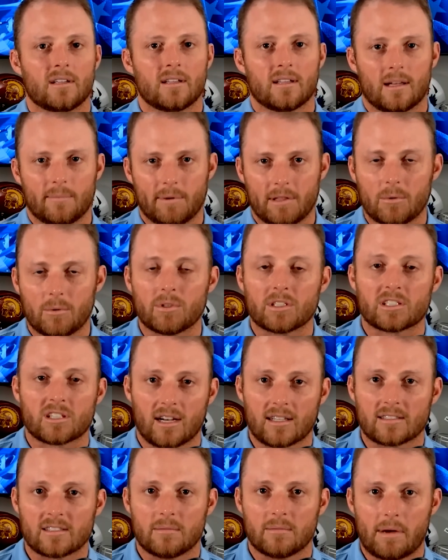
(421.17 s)
That'd be the
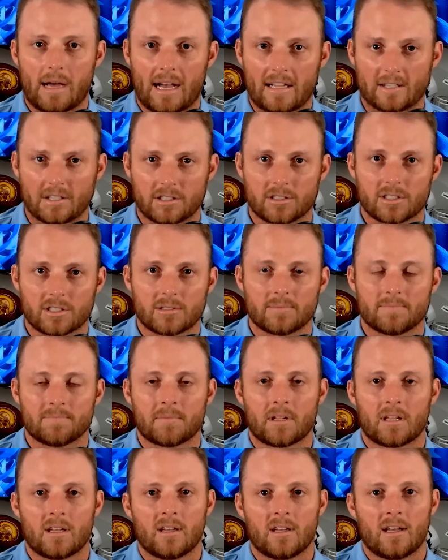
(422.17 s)
Wisconsin Badgers.
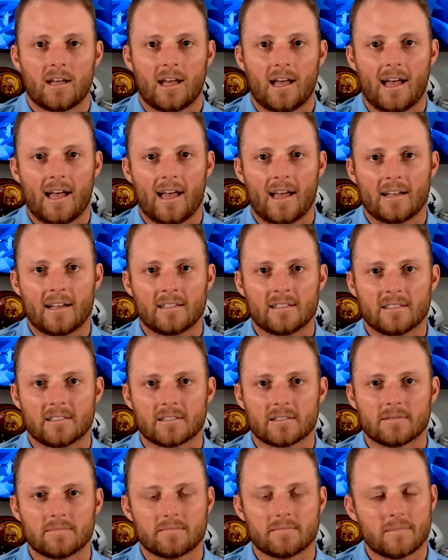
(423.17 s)

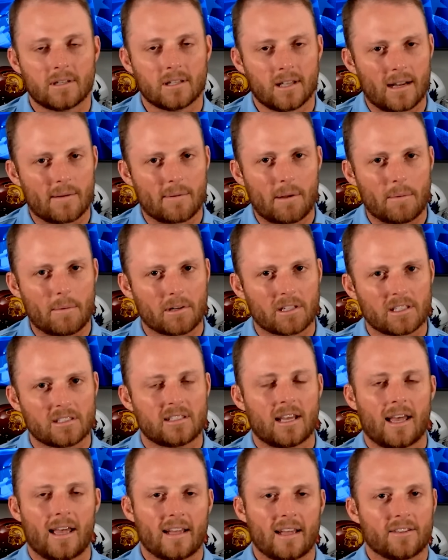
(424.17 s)
And a lot of people are going to
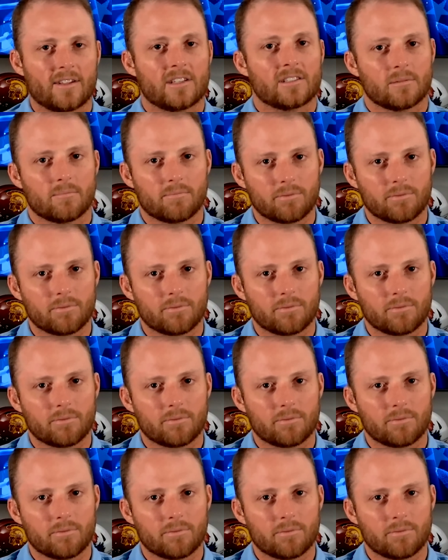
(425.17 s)
say, hang on, there's a